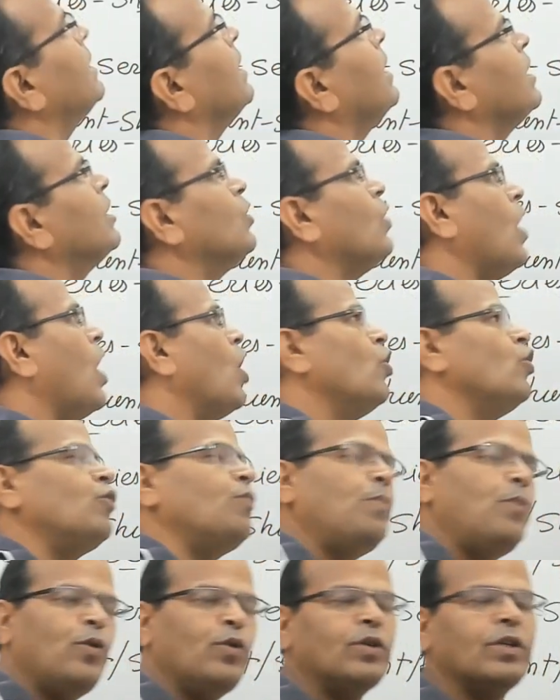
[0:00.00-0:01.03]
So
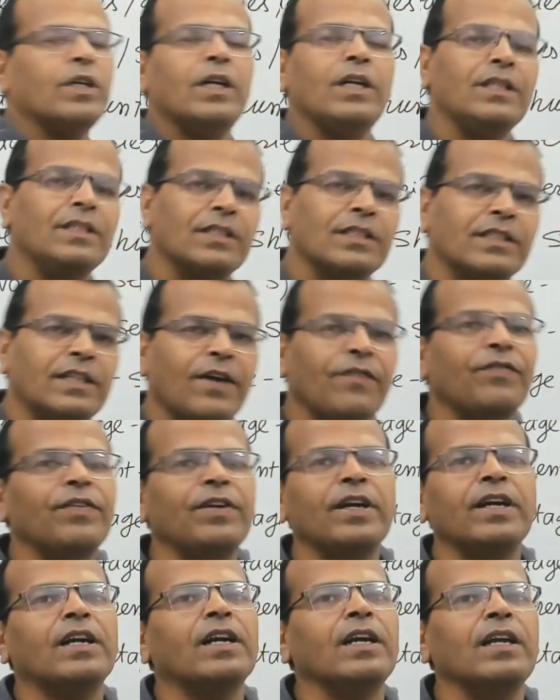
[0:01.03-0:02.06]
output is
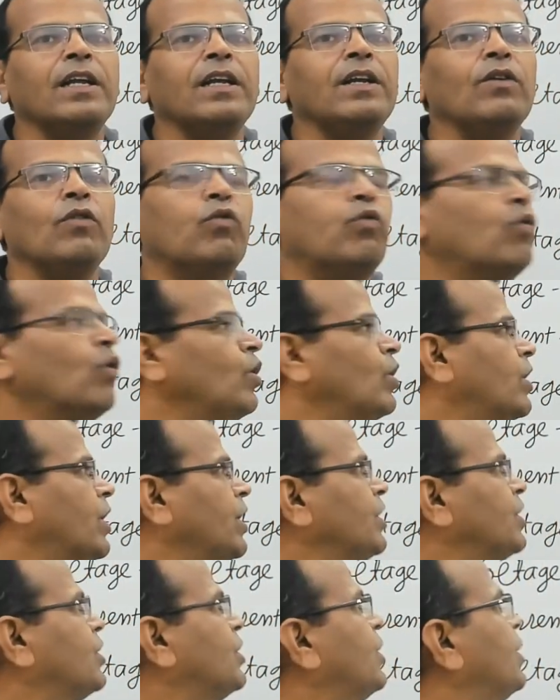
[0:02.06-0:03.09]
definitely voltage,